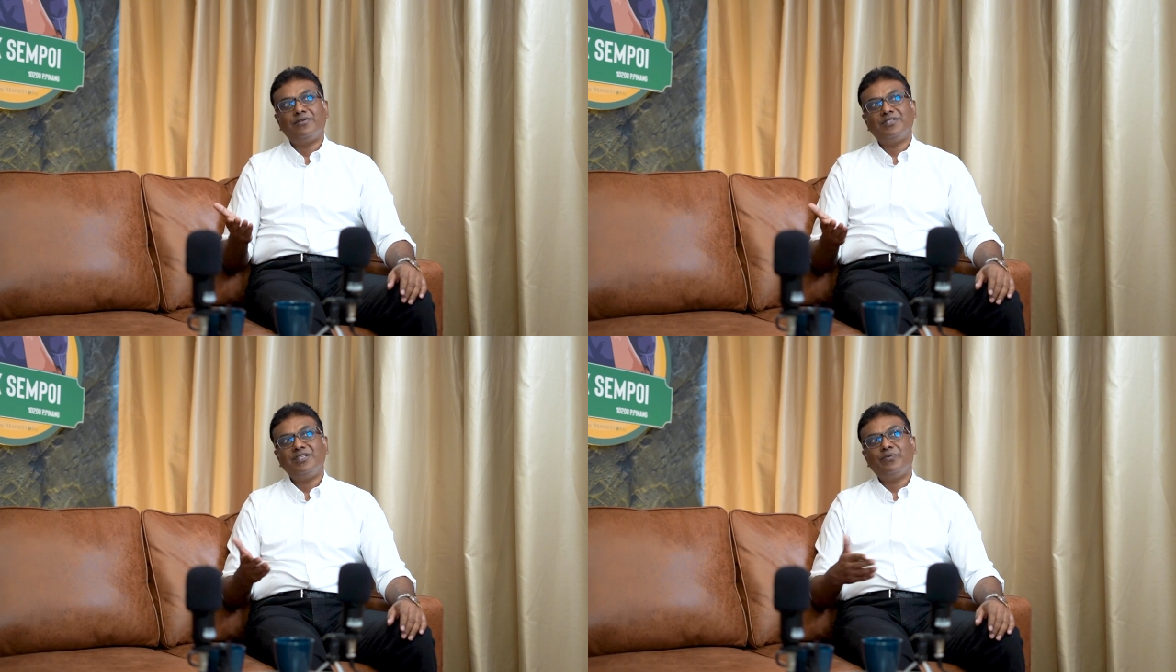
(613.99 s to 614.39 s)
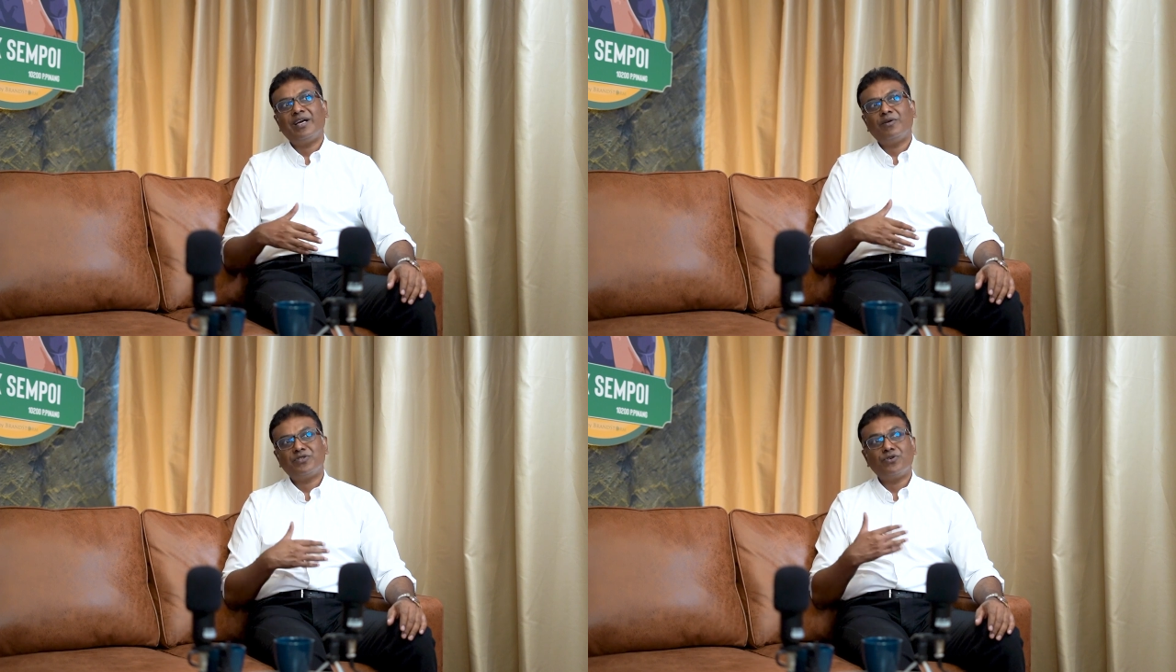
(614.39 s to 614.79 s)
to see
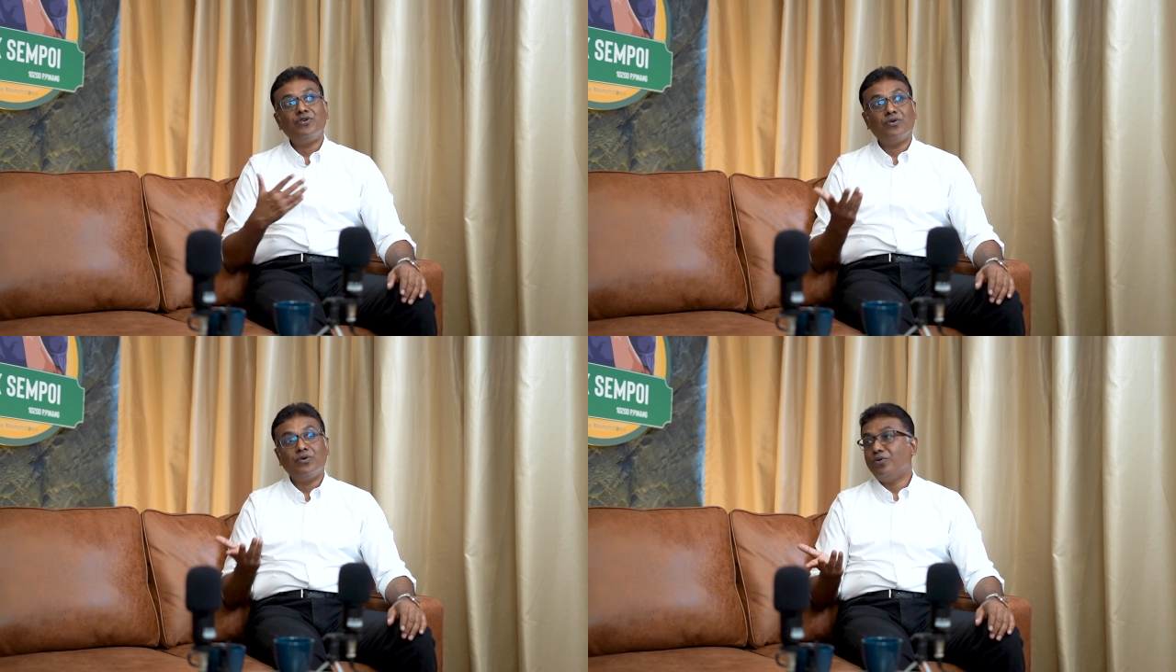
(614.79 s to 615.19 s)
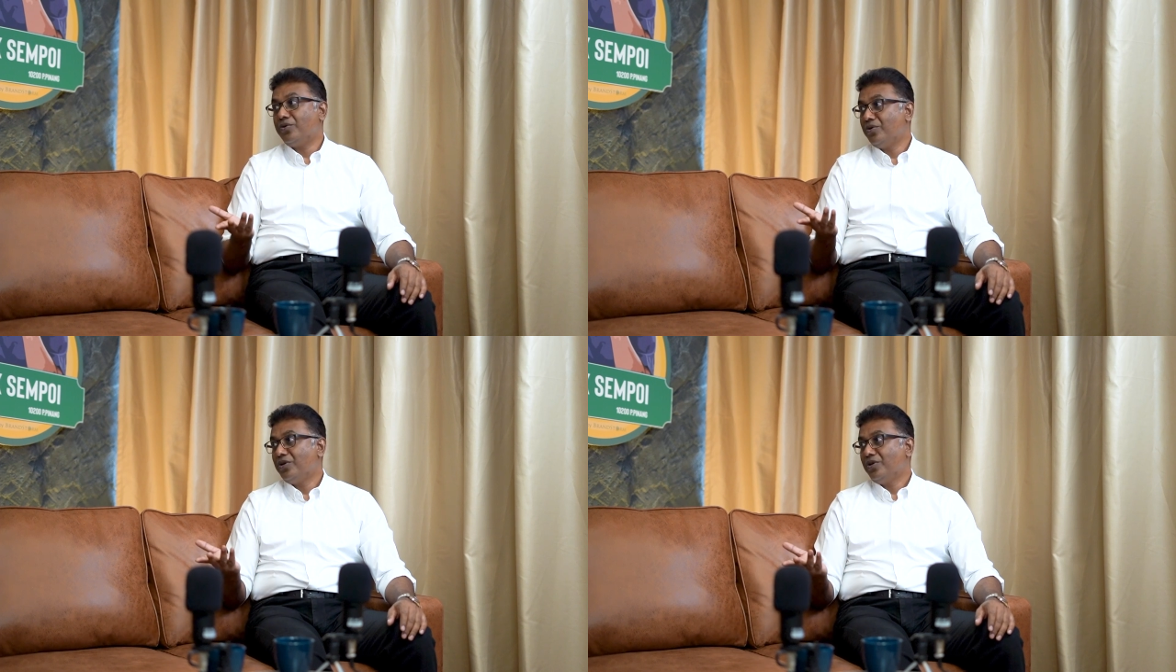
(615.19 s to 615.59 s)
where I was going to go
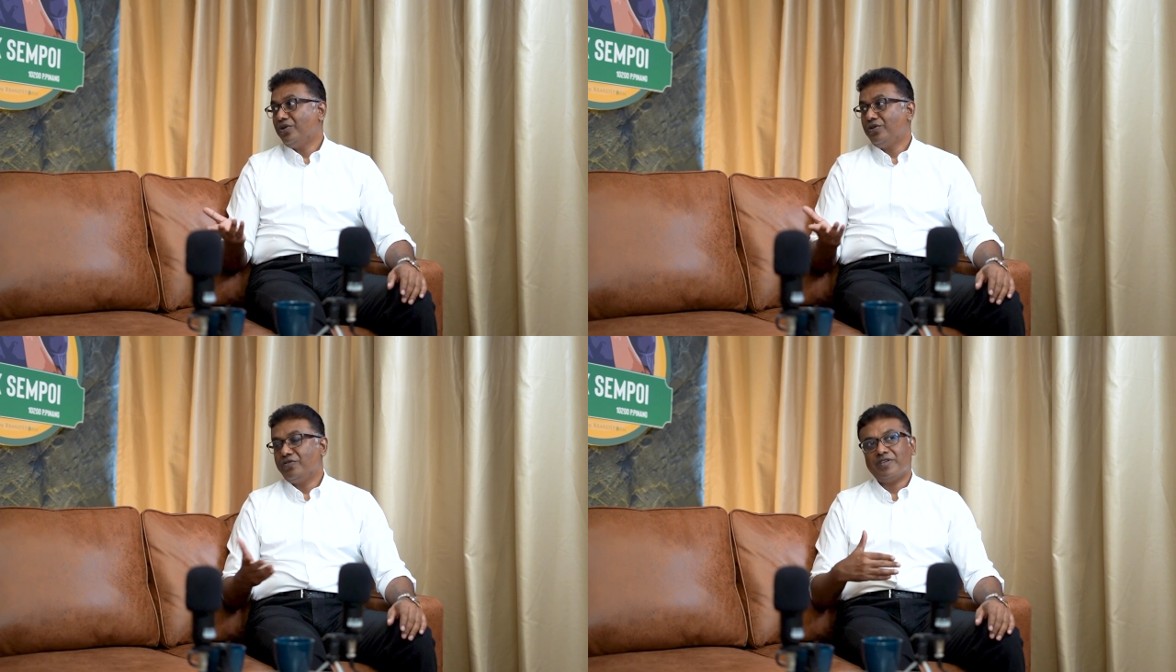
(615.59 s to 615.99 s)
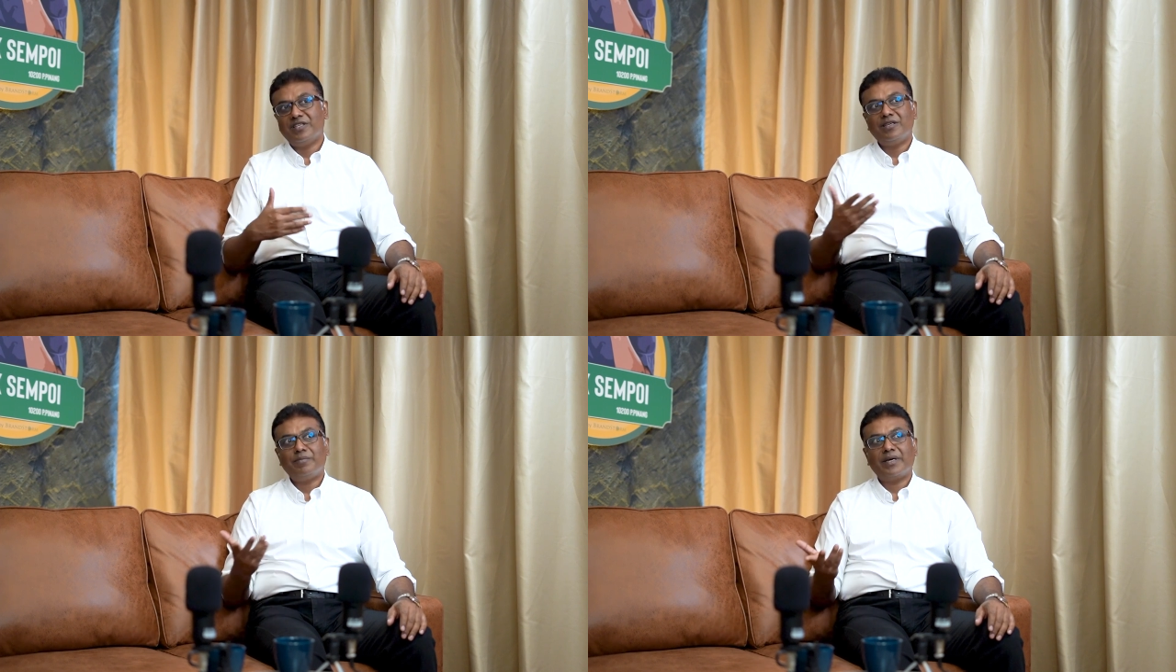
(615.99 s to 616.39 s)
to
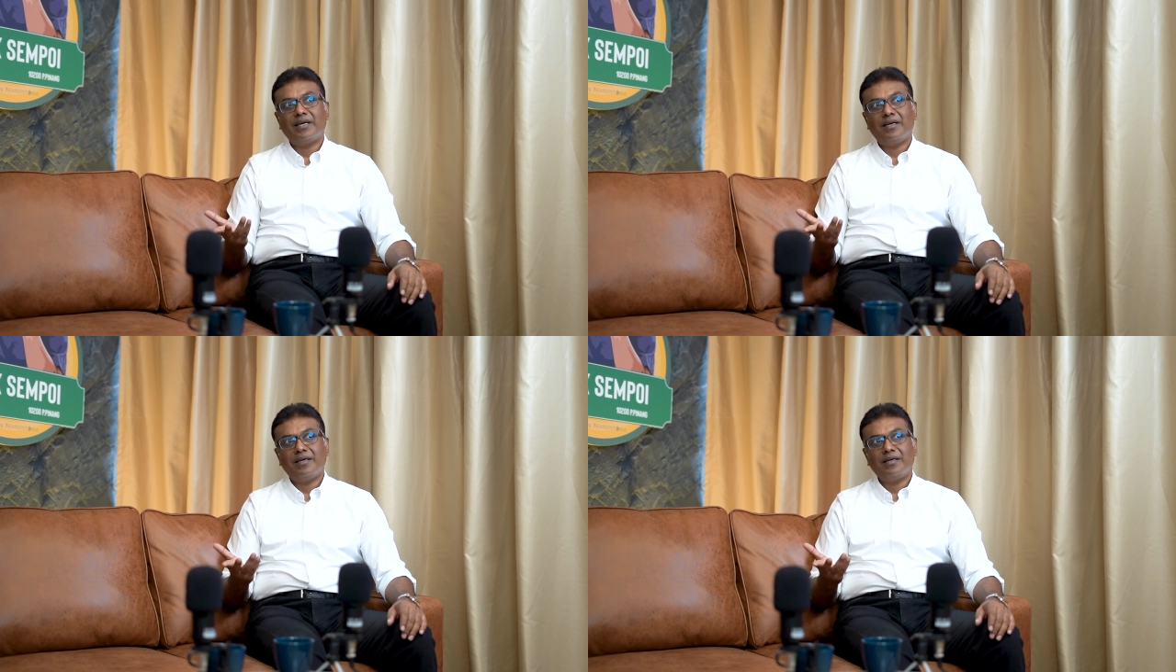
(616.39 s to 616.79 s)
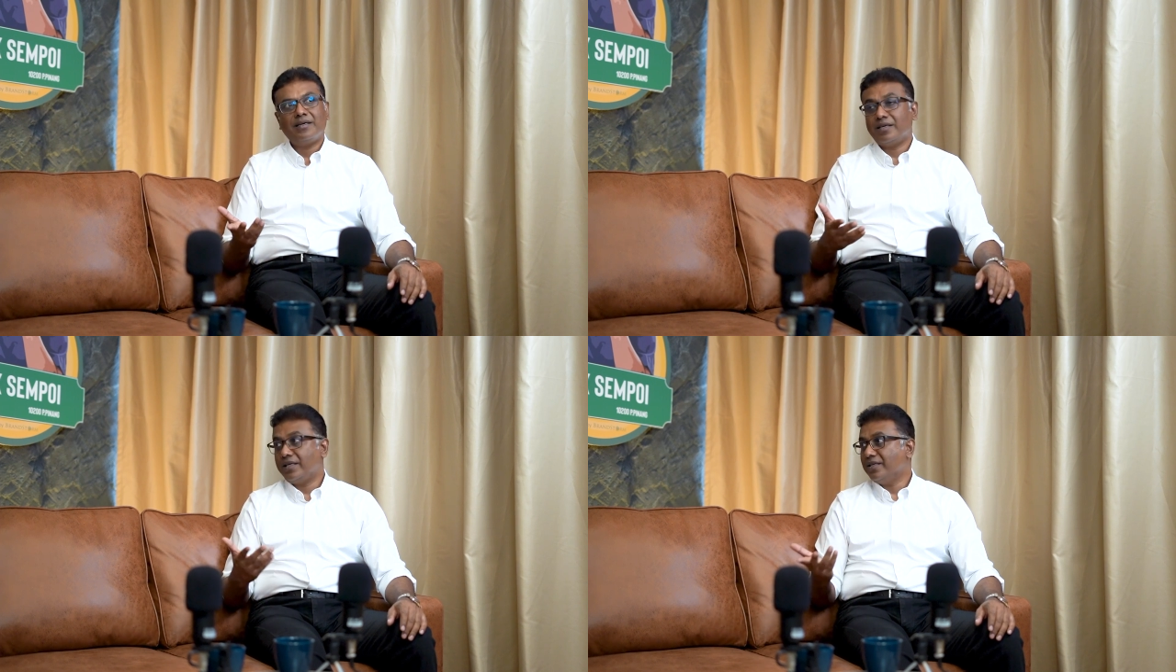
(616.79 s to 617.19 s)
further my
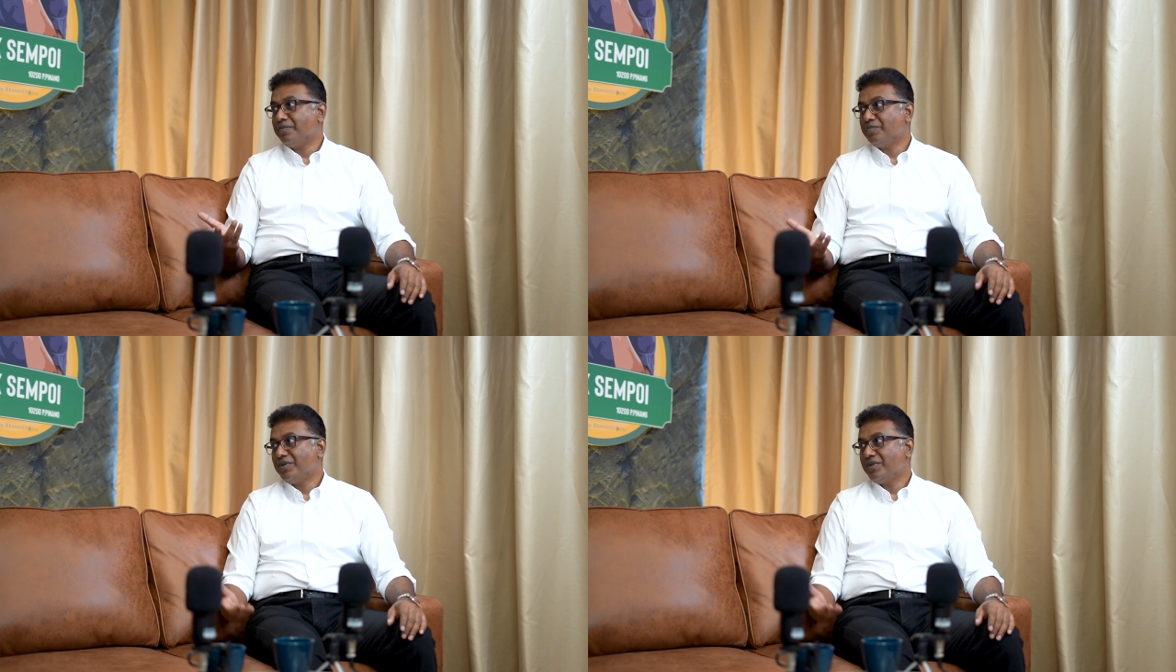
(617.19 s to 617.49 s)
career.